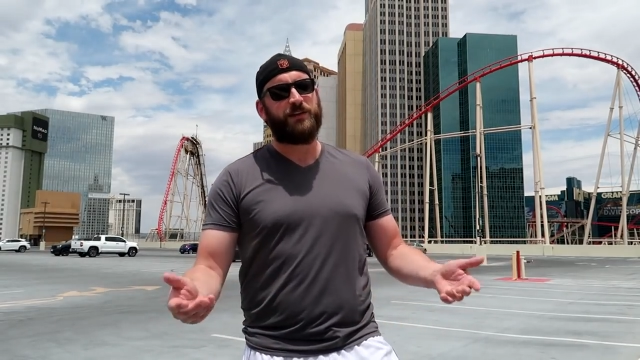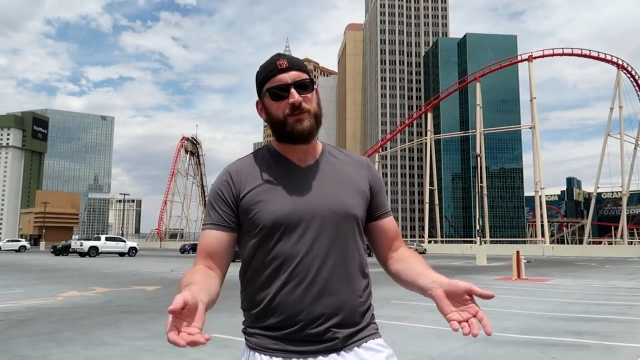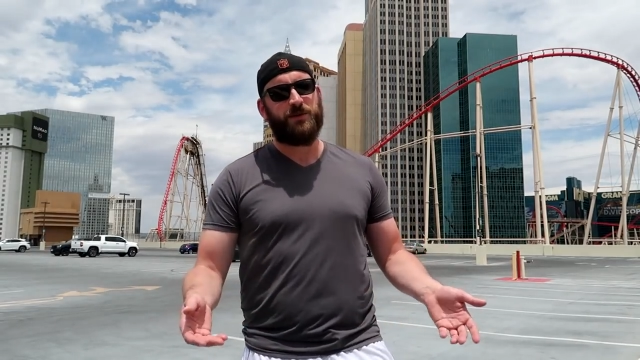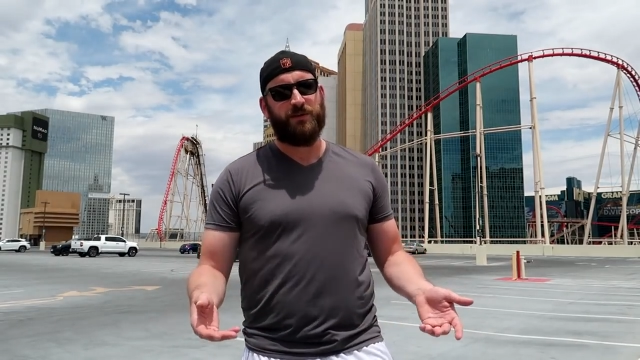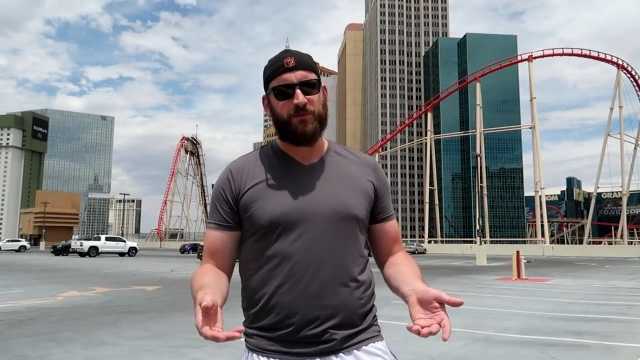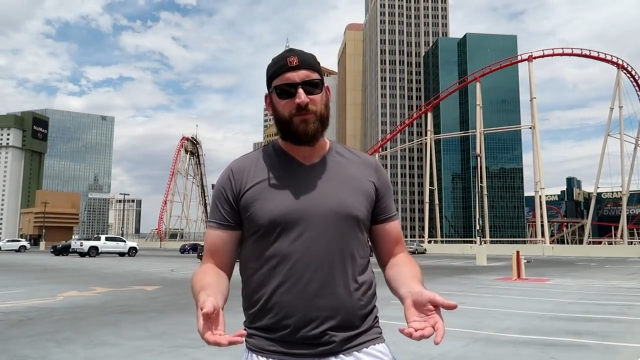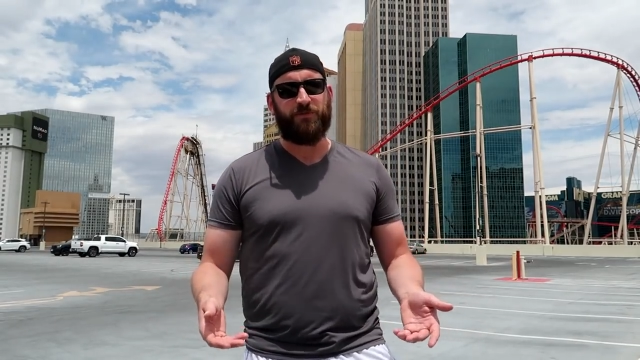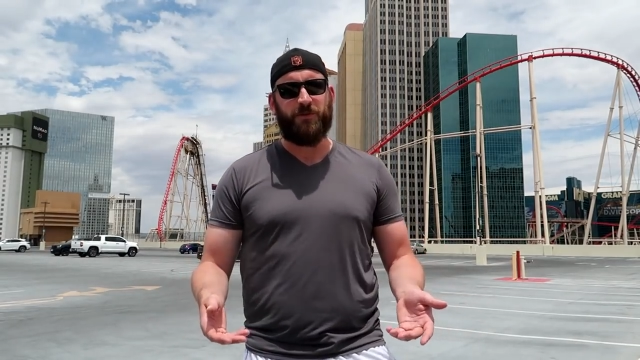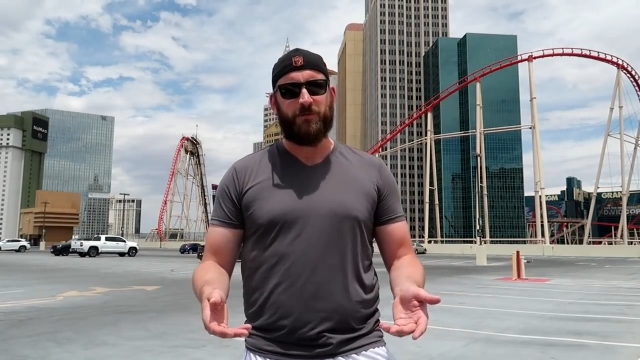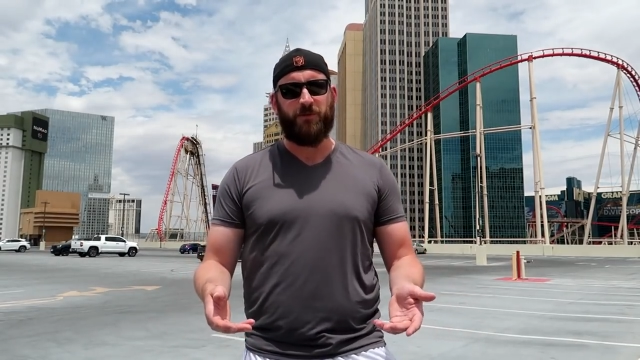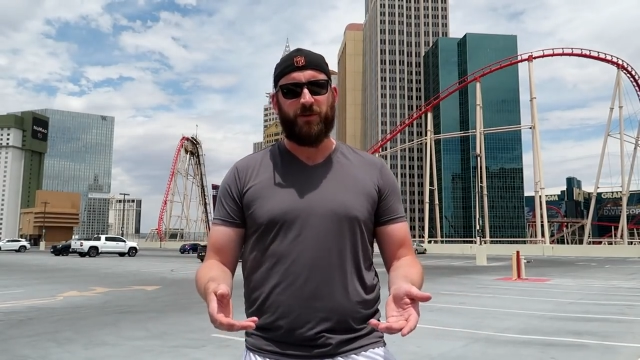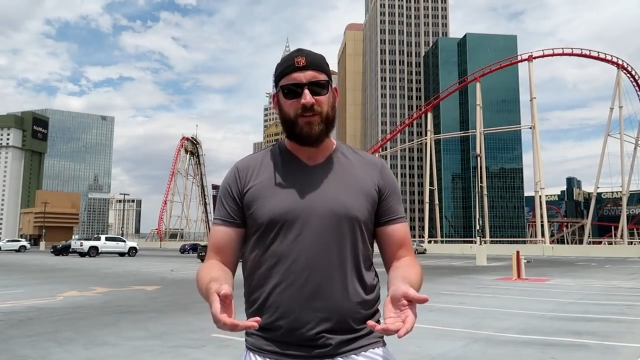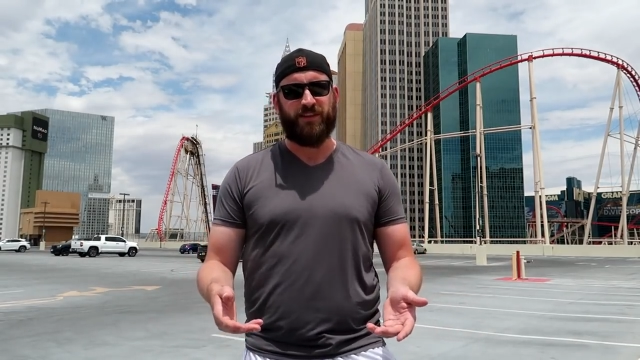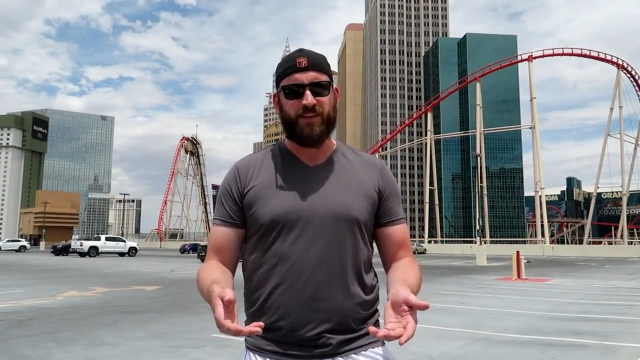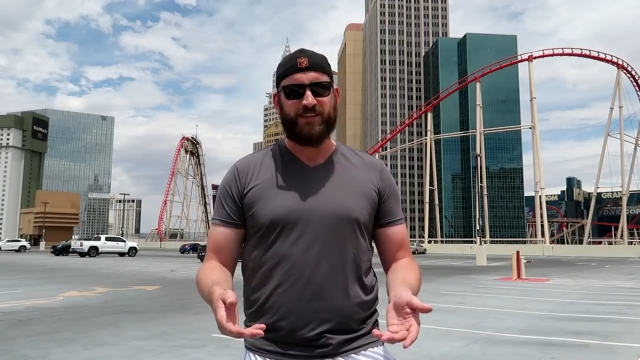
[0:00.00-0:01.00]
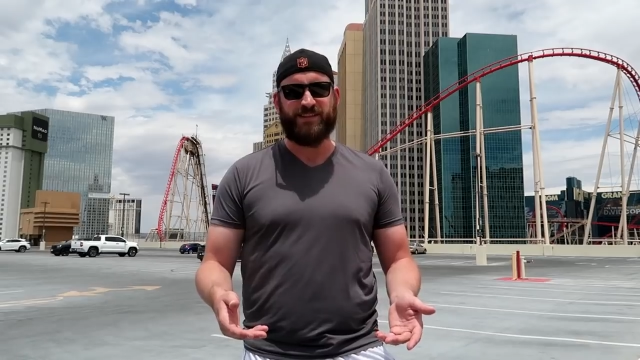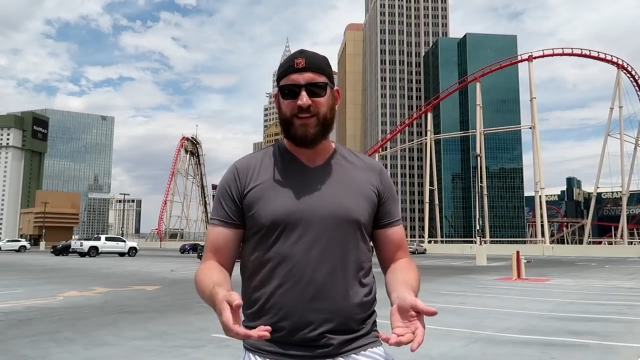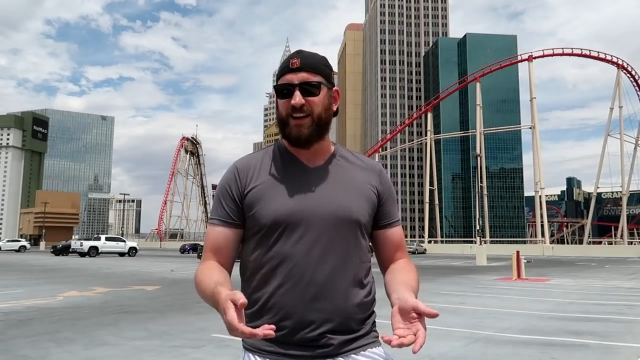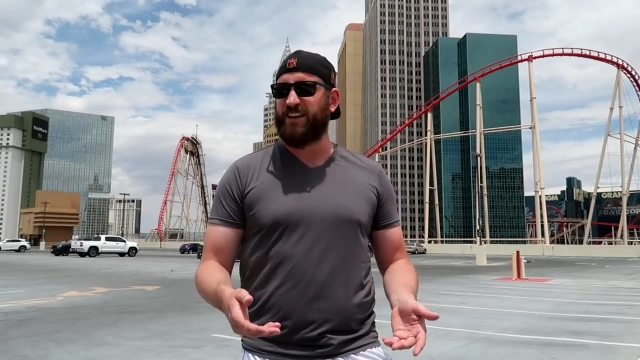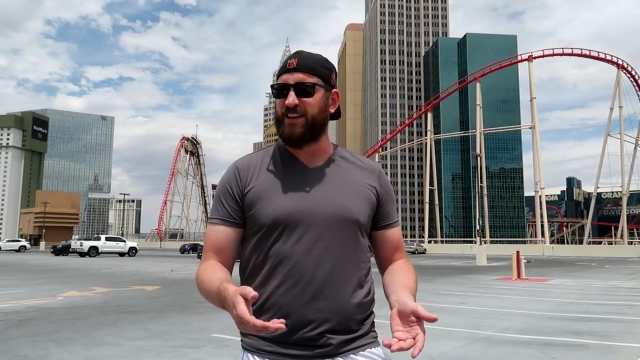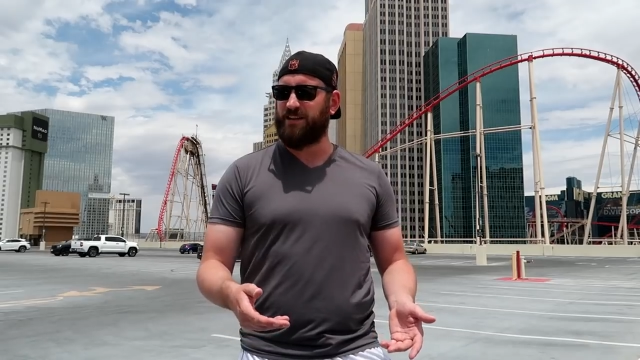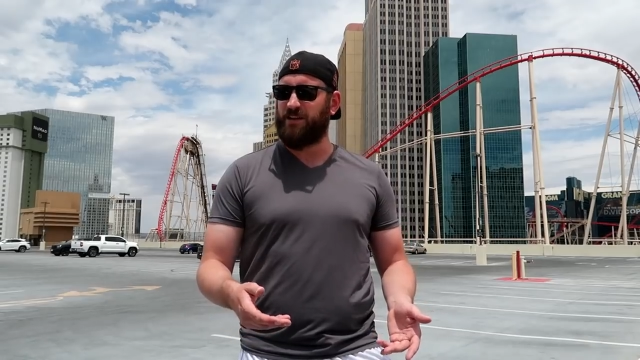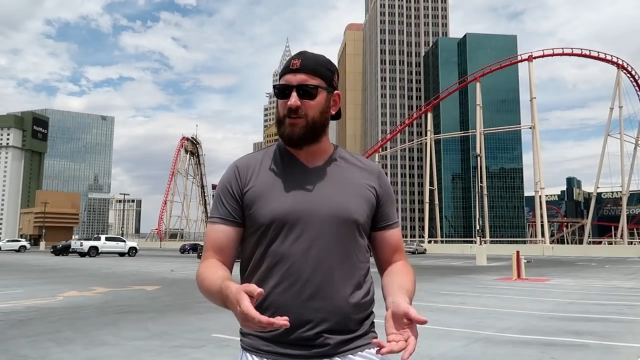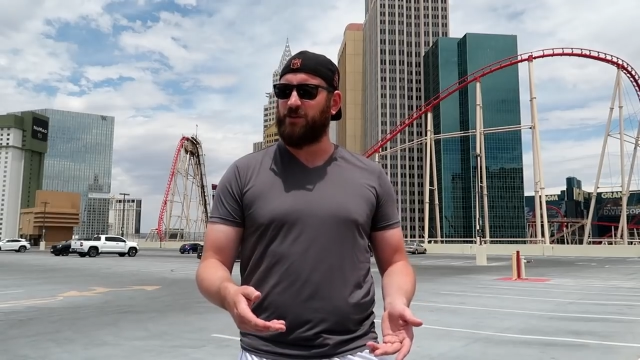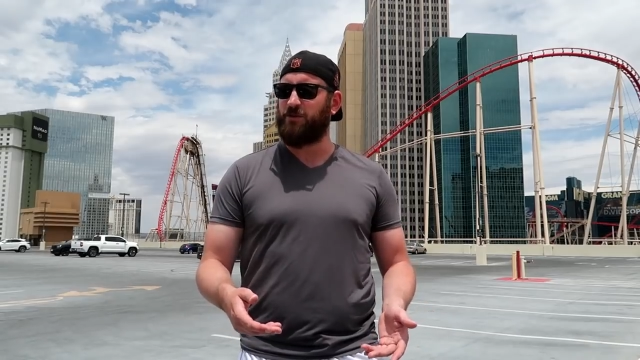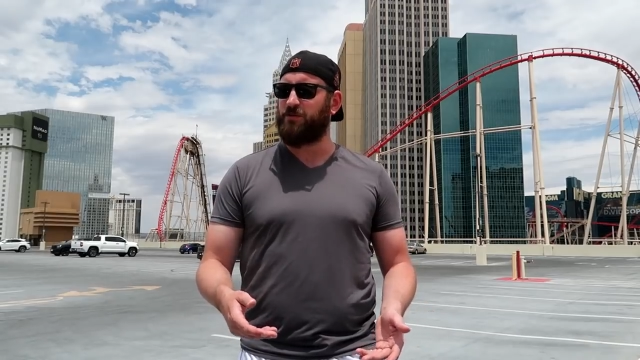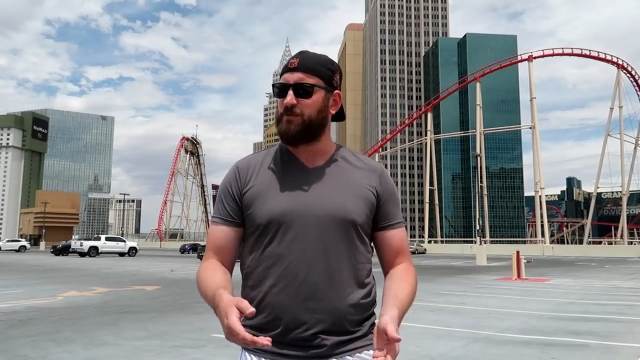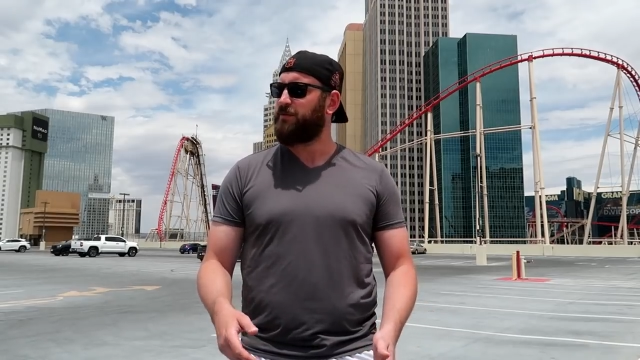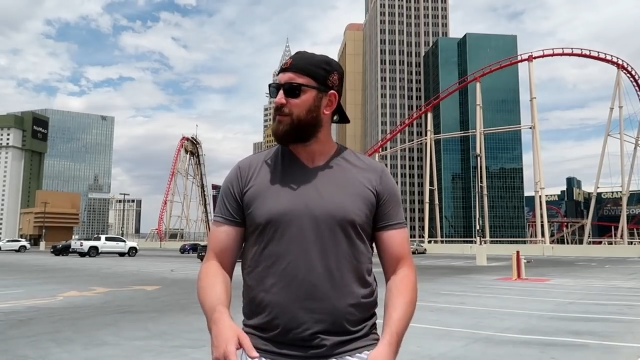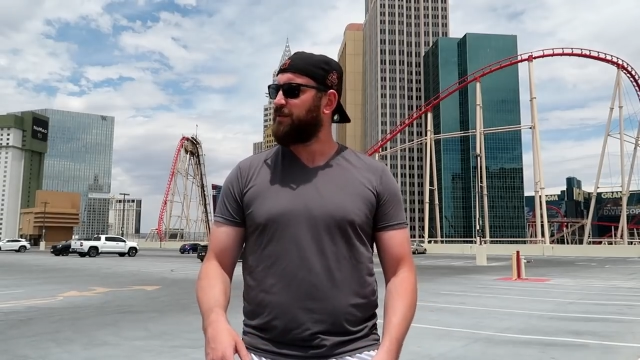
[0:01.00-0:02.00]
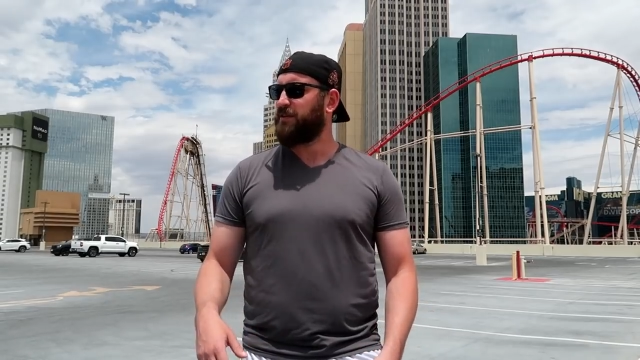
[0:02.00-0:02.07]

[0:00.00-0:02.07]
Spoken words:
I do have a few more things that I need to do.